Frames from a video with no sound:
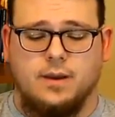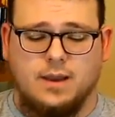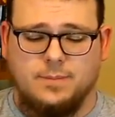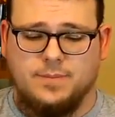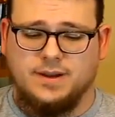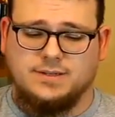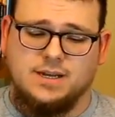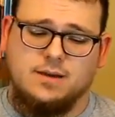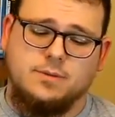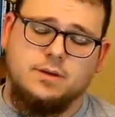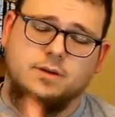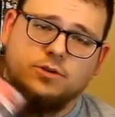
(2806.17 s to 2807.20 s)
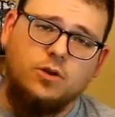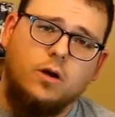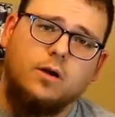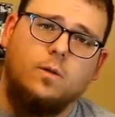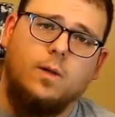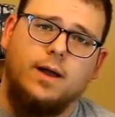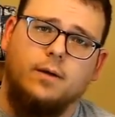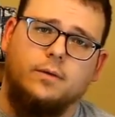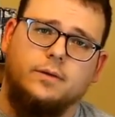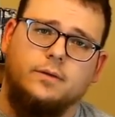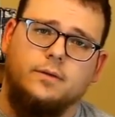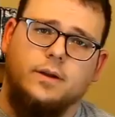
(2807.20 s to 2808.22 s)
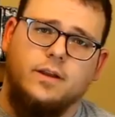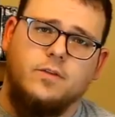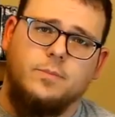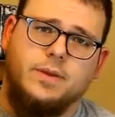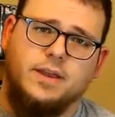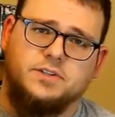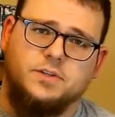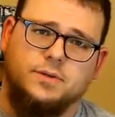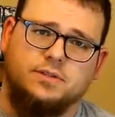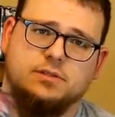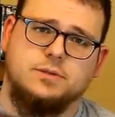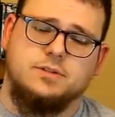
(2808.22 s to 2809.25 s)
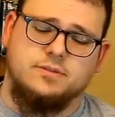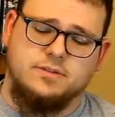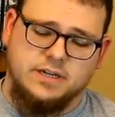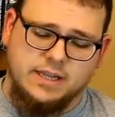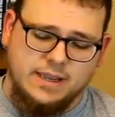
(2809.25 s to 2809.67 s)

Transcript: I picked up Dark Cloud, another PS2 exclusive.